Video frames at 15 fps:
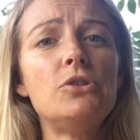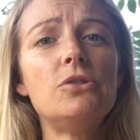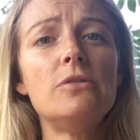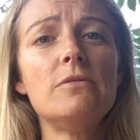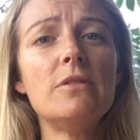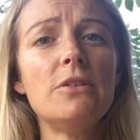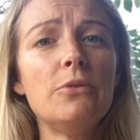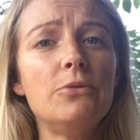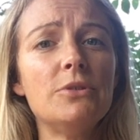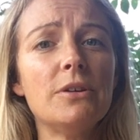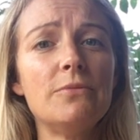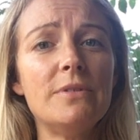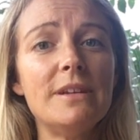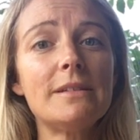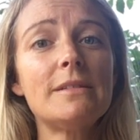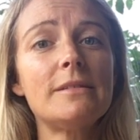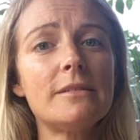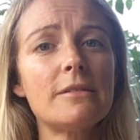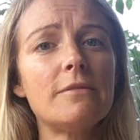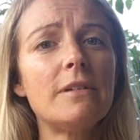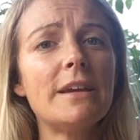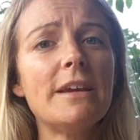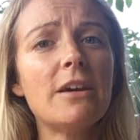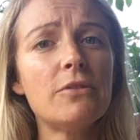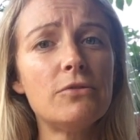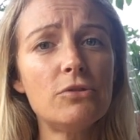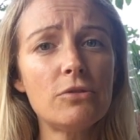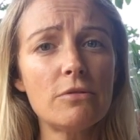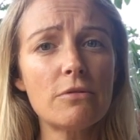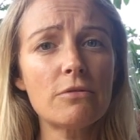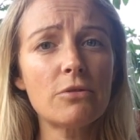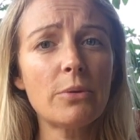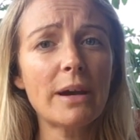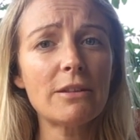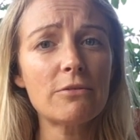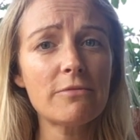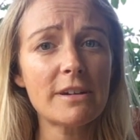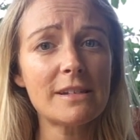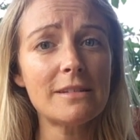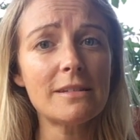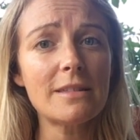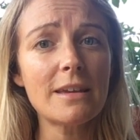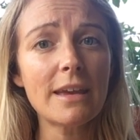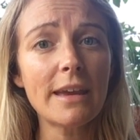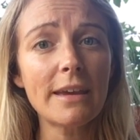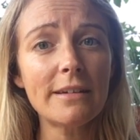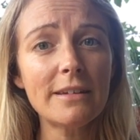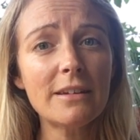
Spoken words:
to that you don't necessarily go to throughout the rest of the year,